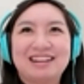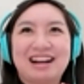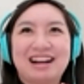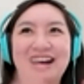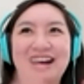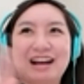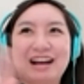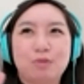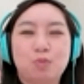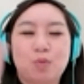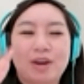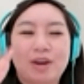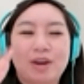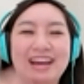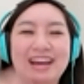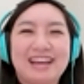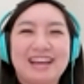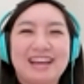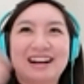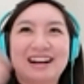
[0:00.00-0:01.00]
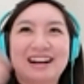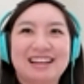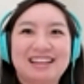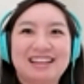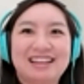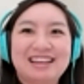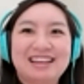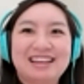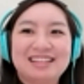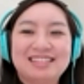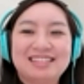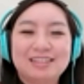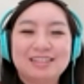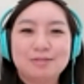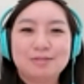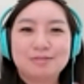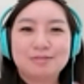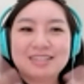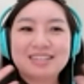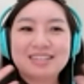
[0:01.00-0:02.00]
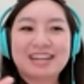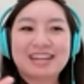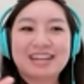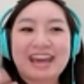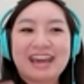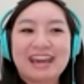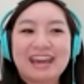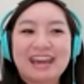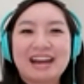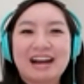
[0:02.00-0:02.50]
uh, where I got to today.